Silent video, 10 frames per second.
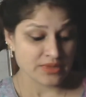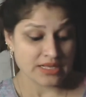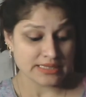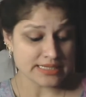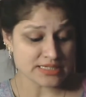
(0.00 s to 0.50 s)

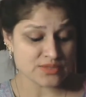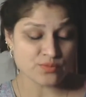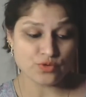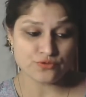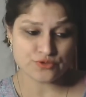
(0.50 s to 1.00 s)
Let's
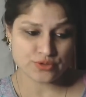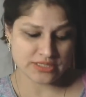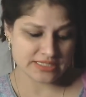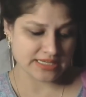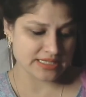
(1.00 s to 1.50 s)
move to the
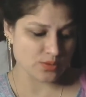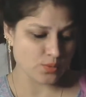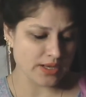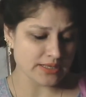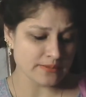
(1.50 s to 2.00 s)
second
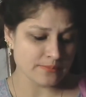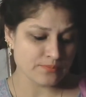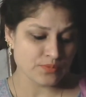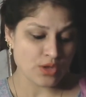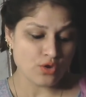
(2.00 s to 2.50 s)
one.
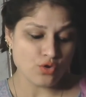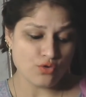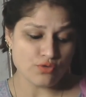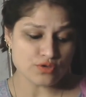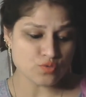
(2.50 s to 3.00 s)

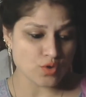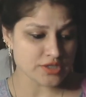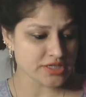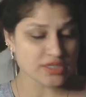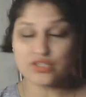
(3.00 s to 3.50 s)
Who was
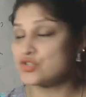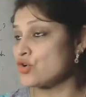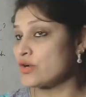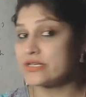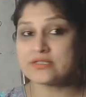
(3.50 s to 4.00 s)
watching the
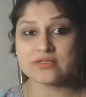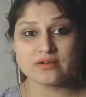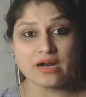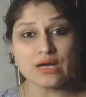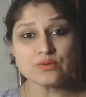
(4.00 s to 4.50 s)
joyous
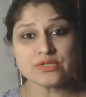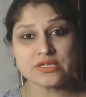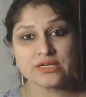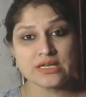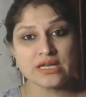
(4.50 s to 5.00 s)
crowd
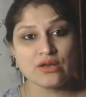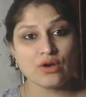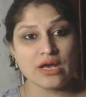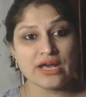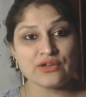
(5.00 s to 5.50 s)

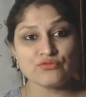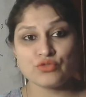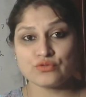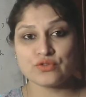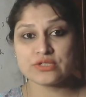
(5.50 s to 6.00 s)
and
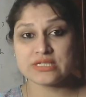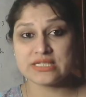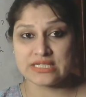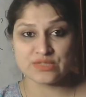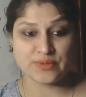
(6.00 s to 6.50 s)
what was his
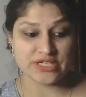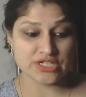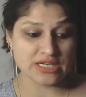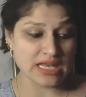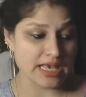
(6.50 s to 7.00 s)

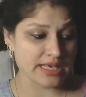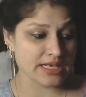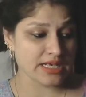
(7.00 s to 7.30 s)
expression like?